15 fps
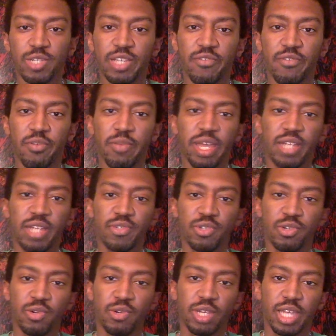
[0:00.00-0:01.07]
different page real
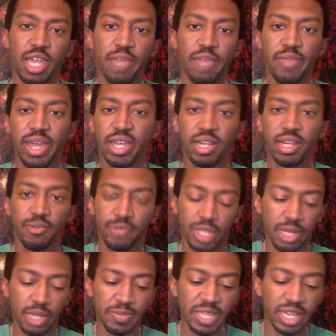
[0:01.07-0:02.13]
quick, came back, and it was
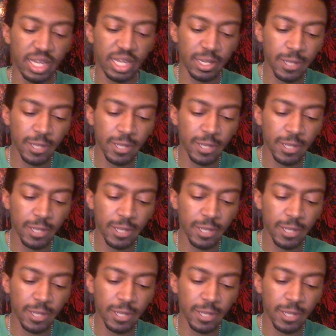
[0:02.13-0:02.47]
updated.